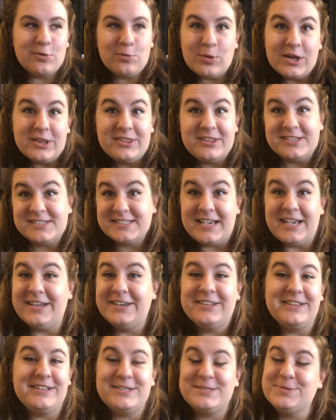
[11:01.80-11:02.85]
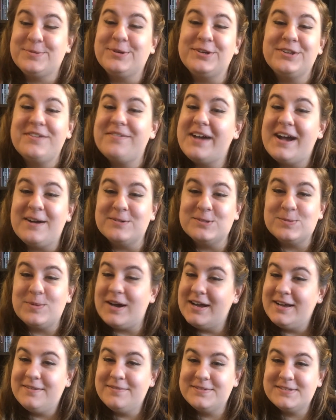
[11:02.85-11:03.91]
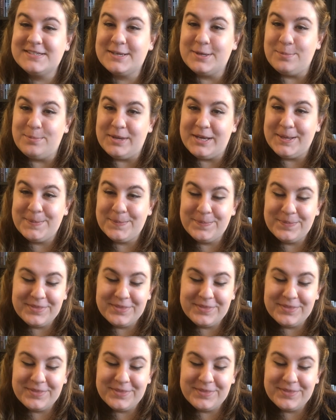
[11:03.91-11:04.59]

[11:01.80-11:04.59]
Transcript: what the scandalous world of housewives can be.